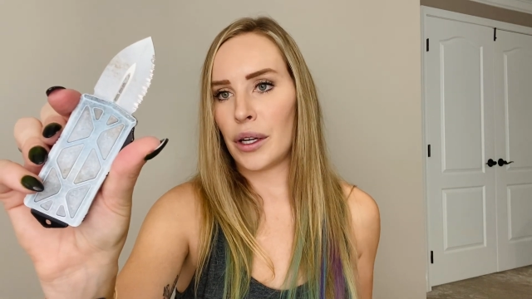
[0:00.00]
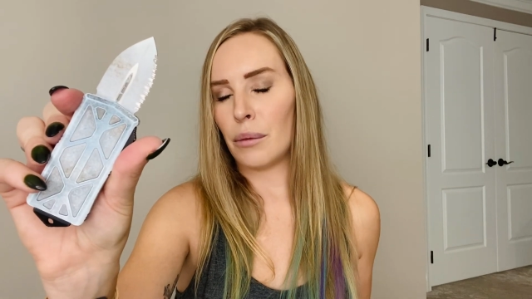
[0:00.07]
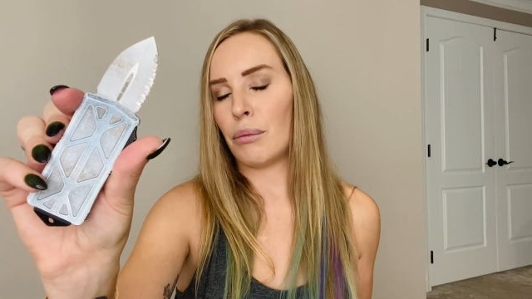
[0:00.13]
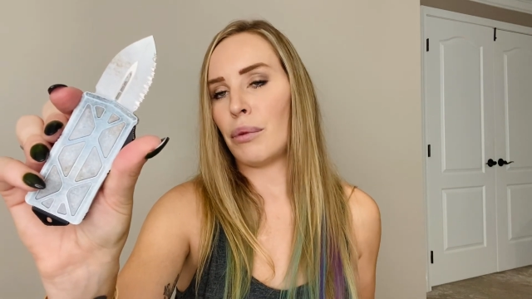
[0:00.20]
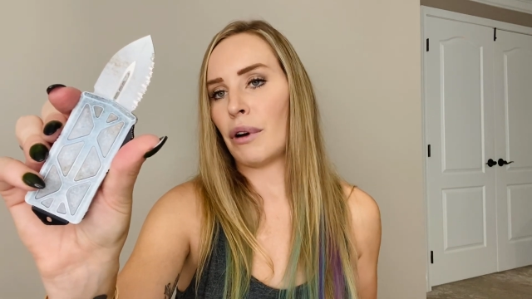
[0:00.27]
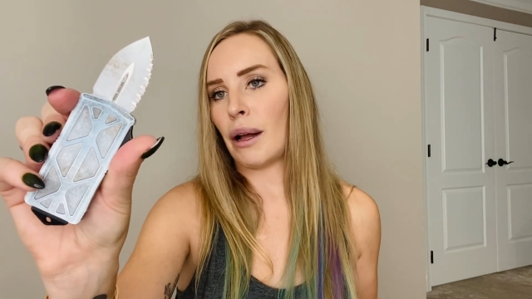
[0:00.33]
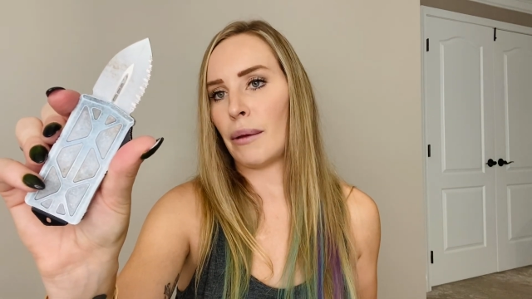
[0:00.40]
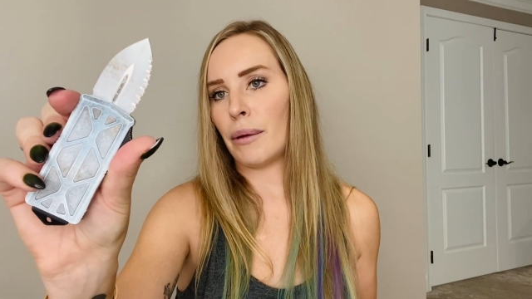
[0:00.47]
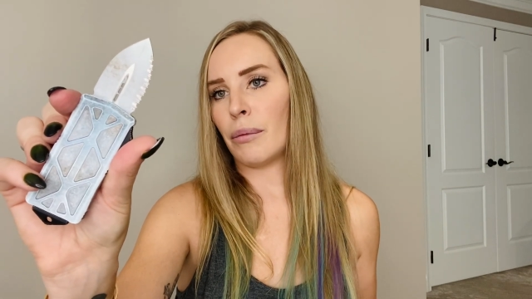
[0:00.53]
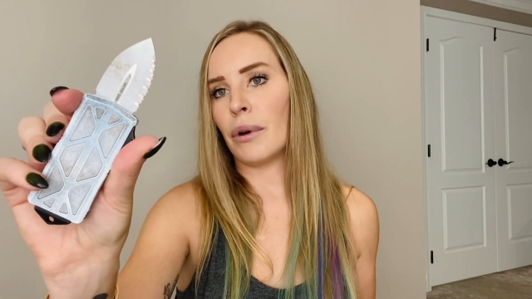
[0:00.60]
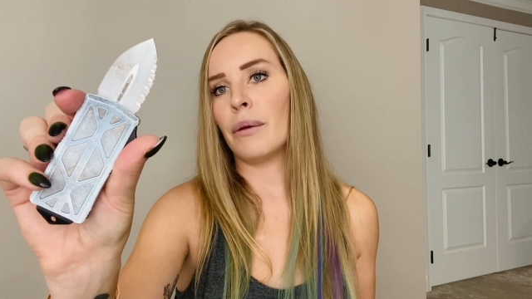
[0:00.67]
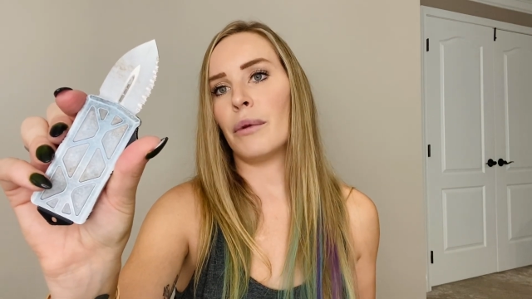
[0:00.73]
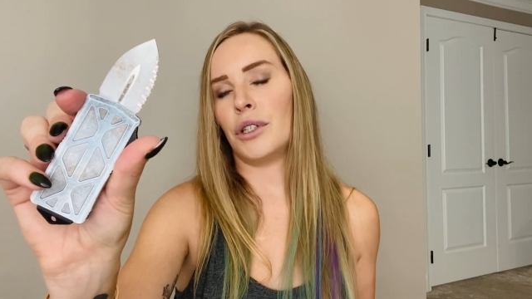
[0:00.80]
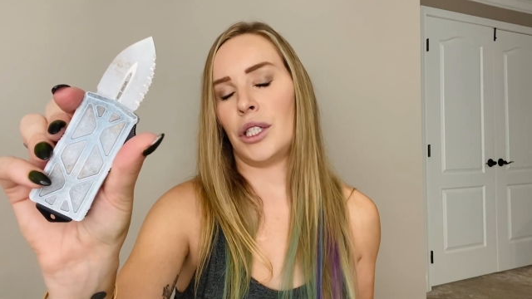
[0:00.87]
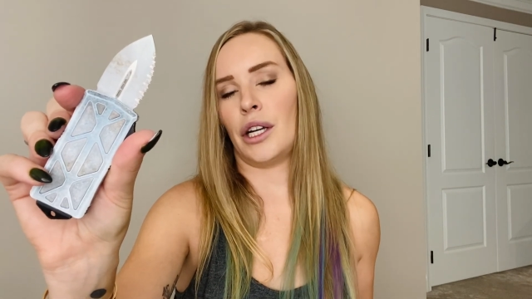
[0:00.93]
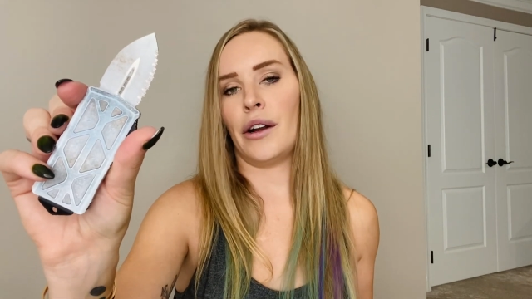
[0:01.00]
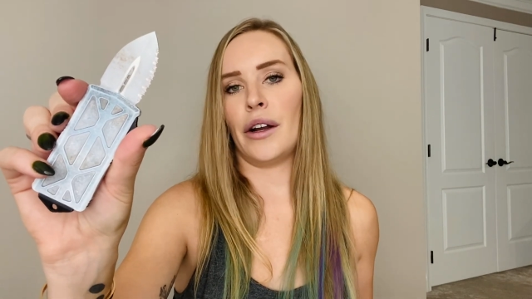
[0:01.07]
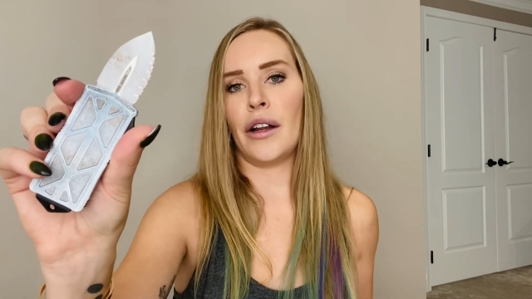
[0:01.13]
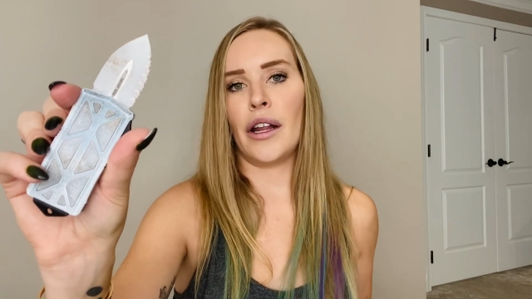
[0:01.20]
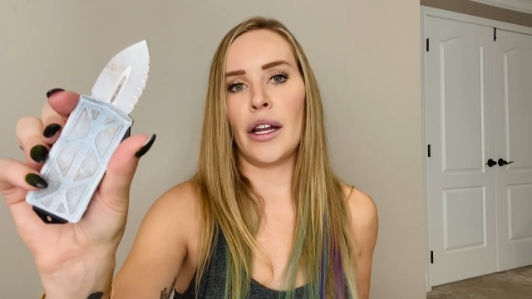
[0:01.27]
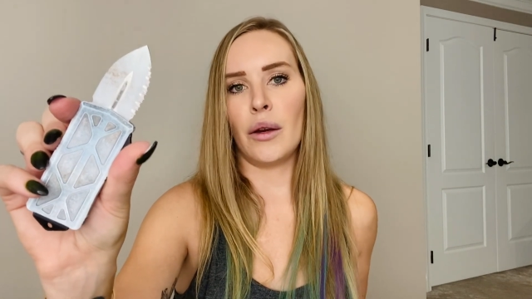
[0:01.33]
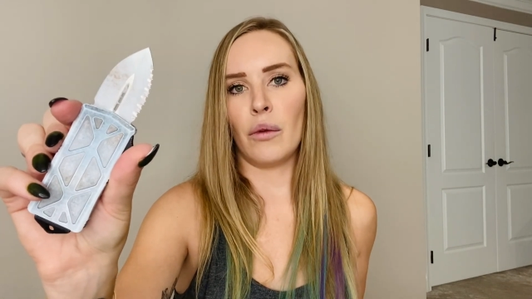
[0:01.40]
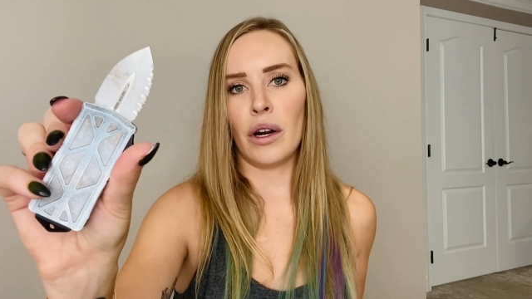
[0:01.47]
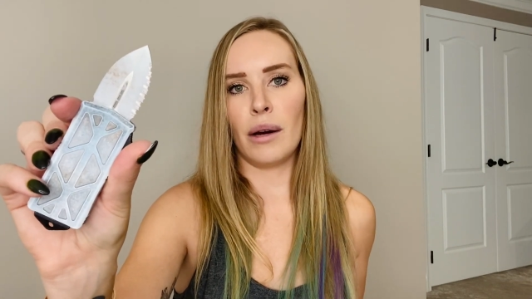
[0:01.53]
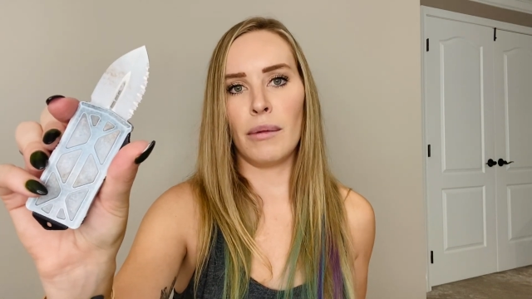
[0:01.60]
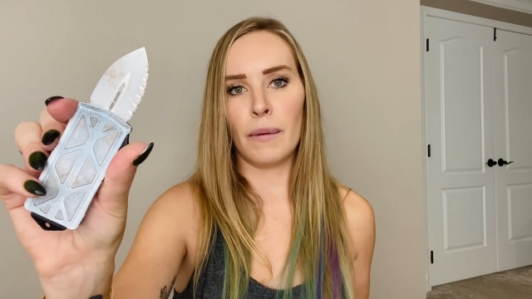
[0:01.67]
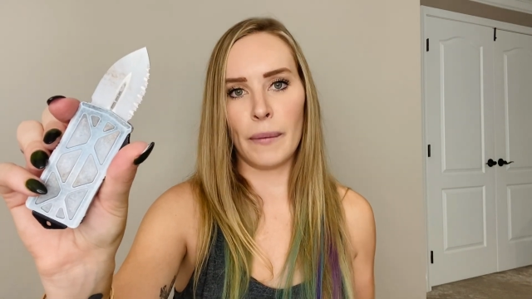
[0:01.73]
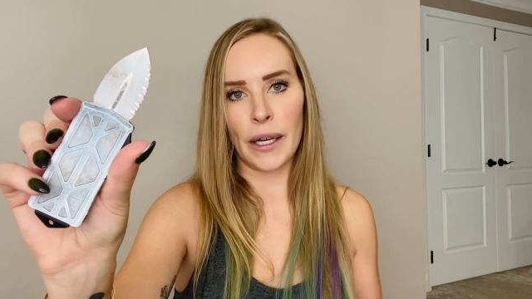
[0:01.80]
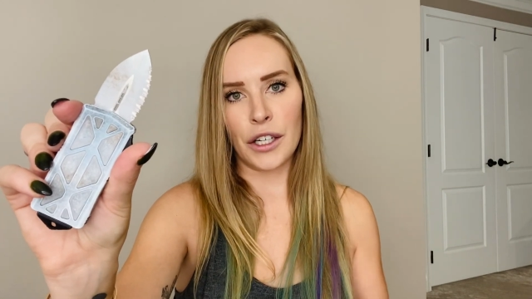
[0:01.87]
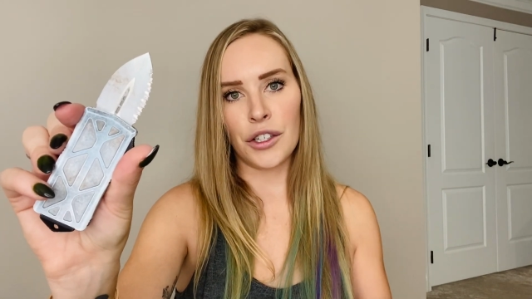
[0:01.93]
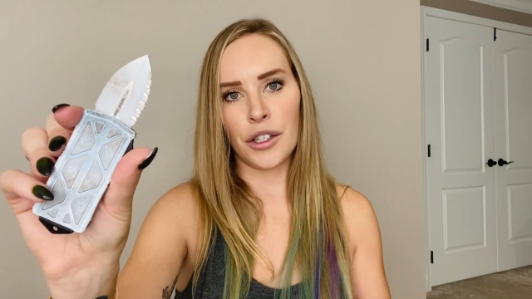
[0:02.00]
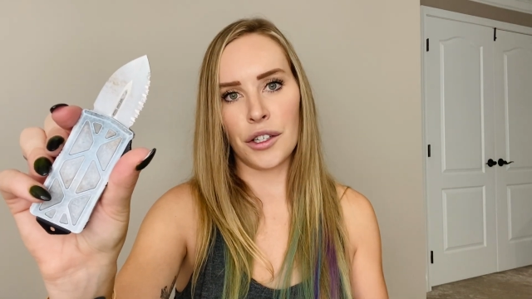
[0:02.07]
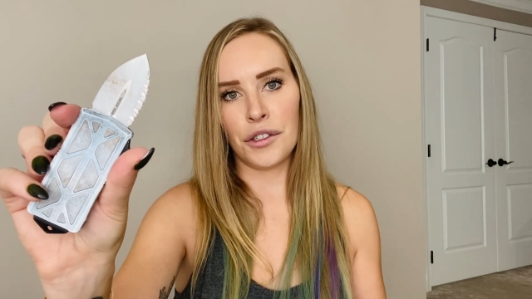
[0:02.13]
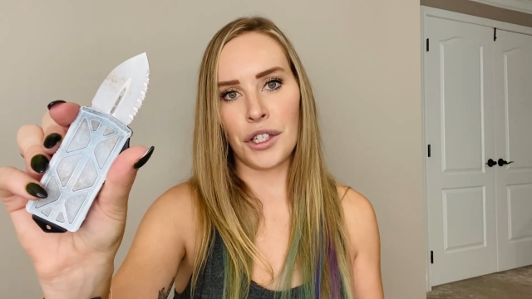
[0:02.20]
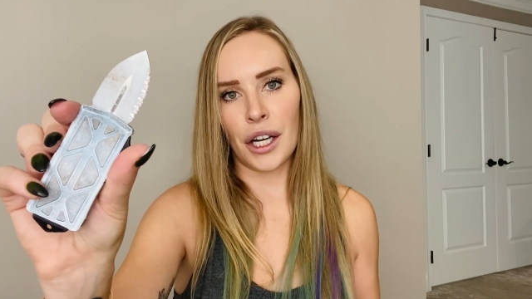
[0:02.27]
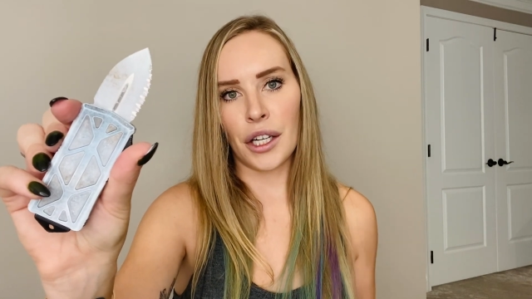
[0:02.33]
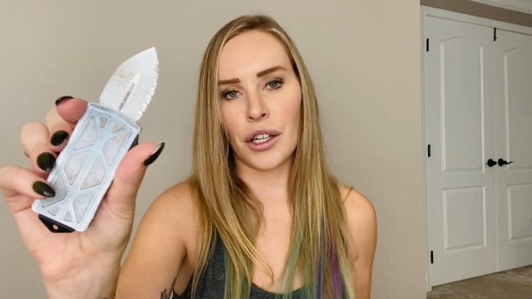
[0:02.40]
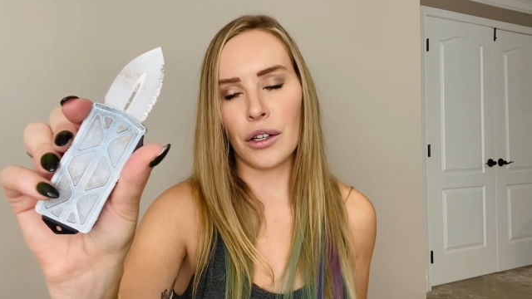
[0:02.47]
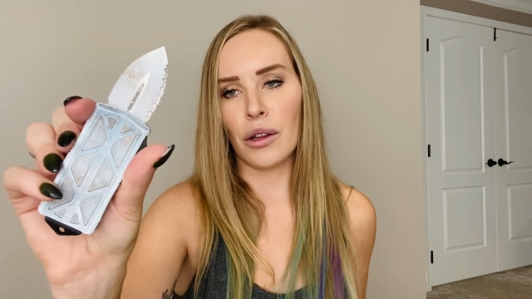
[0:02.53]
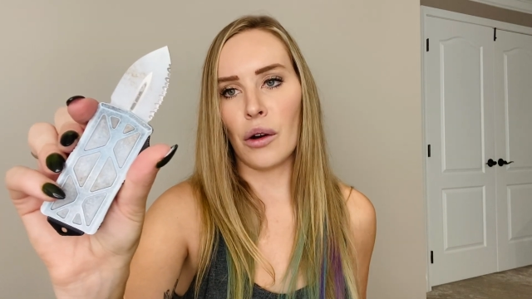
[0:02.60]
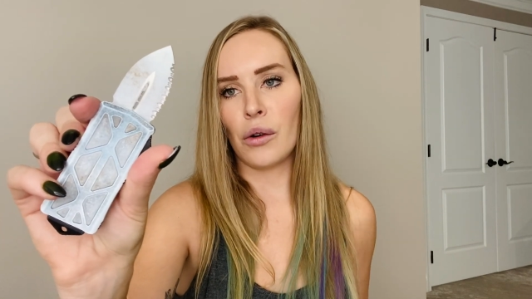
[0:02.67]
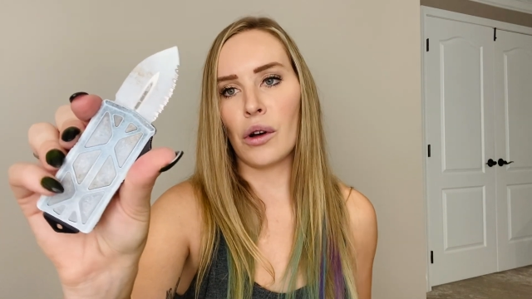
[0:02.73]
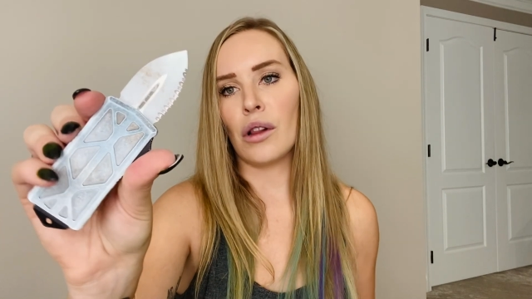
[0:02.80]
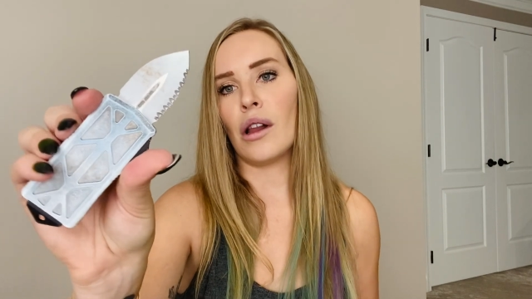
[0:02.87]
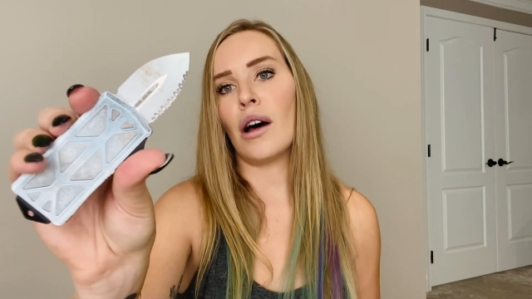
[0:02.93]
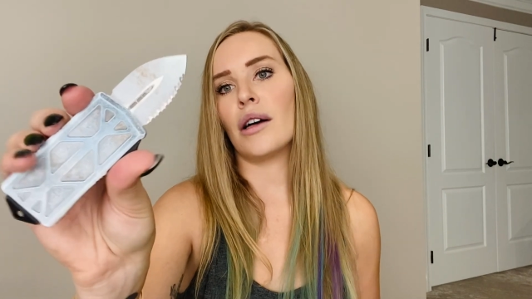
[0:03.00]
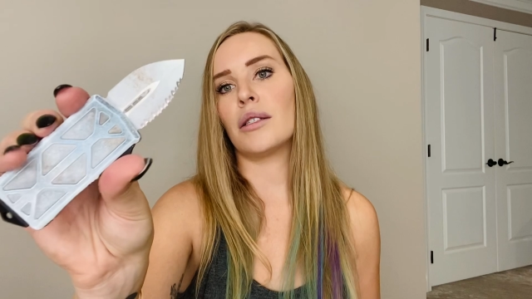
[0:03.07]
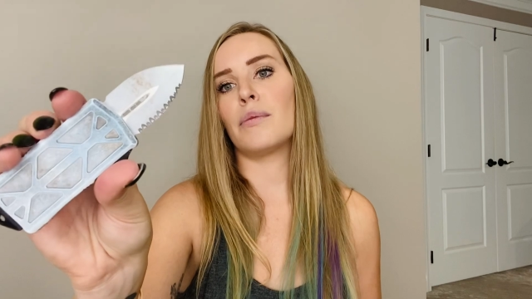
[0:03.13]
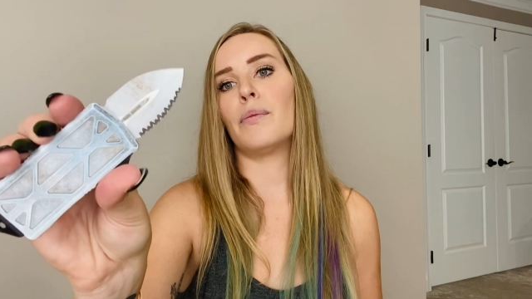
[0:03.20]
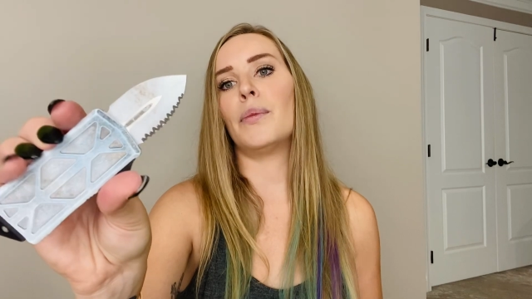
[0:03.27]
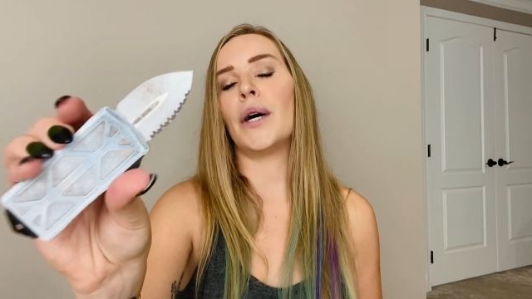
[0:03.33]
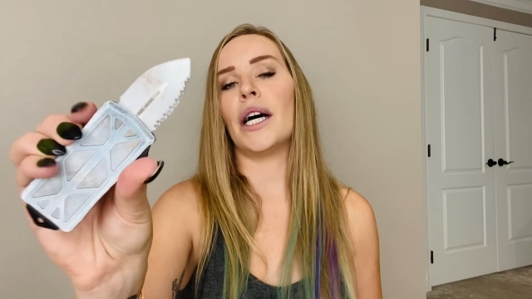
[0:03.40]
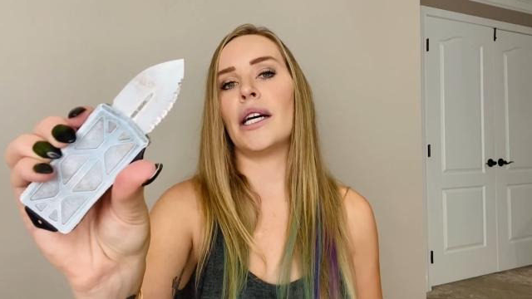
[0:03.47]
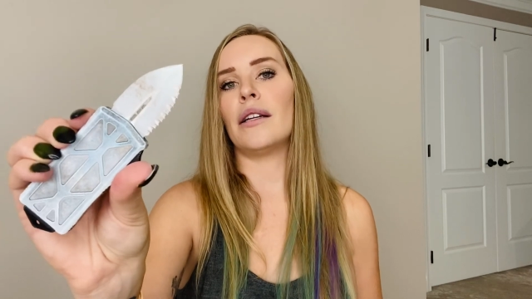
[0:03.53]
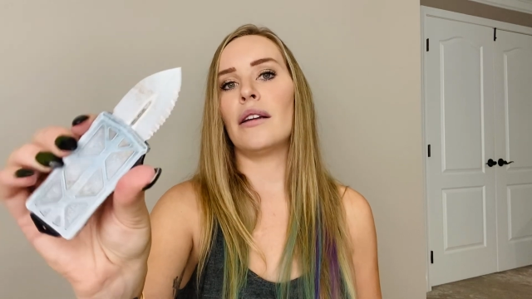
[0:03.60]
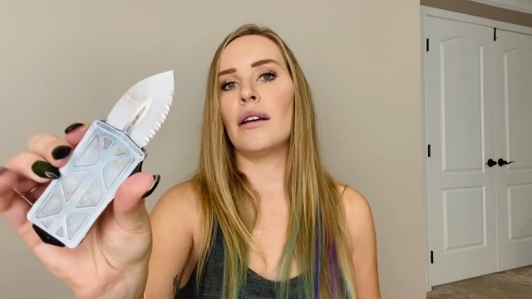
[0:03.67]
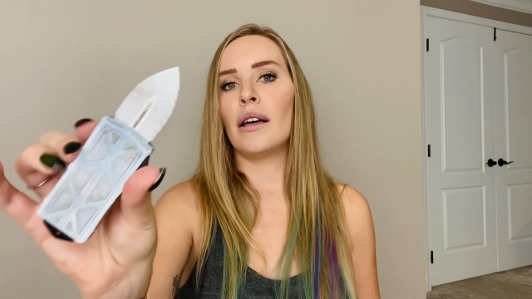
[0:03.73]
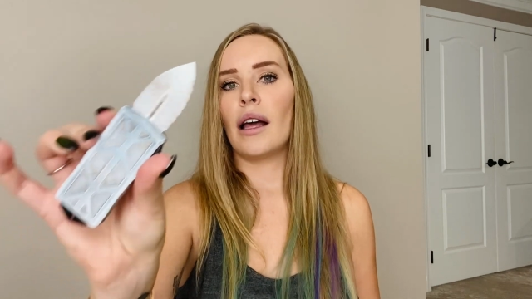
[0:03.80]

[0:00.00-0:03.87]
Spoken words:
you can probably pretty much carry it anywhere, but make sure you check your local laws. But